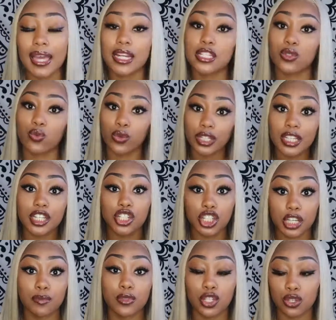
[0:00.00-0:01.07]
And it's really
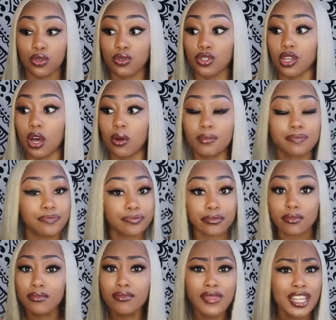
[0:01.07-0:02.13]
cheap, too. So,
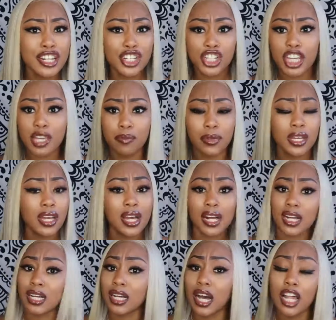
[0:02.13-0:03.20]
cheap
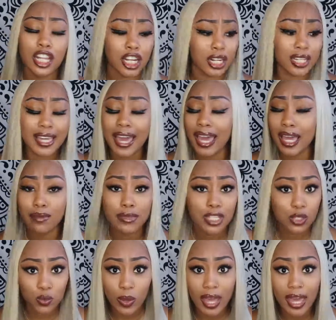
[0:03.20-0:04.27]
color came
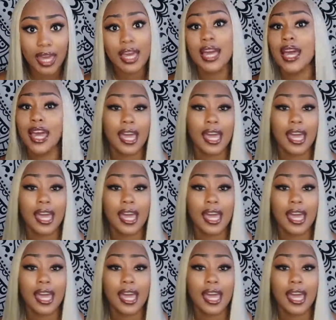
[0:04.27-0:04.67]
this way.